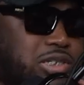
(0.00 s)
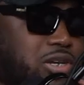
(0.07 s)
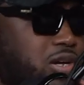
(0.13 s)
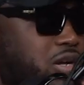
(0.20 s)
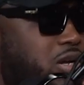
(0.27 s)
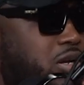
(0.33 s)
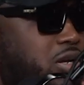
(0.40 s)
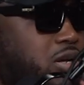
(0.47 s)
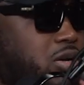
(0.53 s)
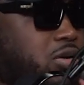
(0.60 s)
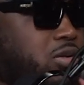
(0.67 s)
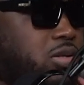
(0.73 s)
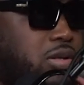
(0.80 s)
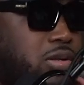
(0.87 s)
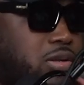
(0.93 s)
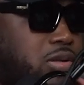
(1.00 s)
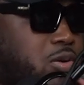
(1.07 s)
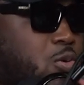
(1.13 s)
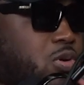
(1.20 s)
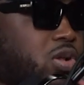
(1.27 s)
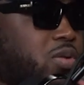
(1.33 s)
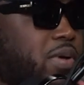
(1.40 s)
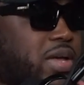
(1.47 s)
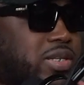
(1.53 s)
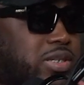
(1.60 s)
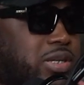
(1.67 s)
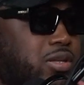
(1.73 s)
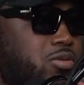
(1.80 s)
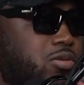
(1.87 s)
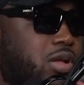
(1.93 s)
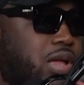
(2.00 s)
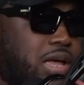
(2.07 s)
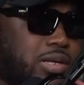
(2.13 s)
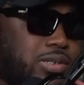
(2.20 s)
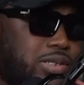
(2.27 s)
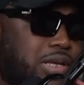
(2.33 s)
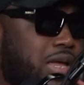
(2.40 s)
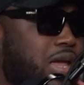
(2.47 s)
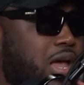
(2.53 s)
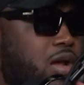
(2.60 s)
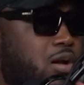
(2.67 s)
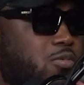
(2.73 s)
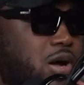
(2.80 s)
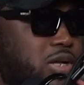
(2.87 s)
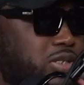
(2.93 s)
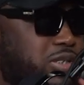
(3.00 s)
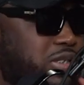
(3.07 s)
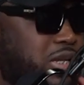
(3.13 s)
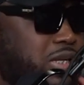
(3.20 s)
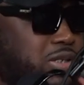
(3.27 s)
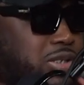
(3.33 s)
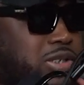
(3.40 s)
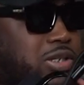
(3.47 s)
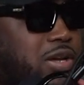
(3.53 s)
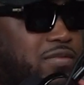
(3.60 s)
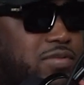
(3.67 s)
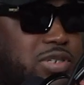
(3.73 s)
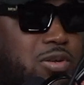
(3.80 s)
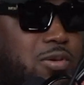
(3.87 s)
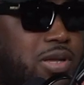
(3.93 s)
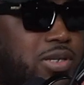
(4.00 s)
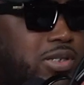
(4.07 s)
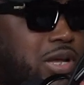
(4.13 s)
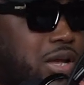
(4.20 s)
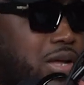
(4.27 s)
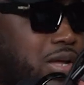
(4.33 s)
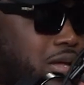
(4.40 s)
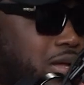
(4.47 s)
younger good quarterbacks, and like I say, Aaron Rodgers gets shoved to the wayside.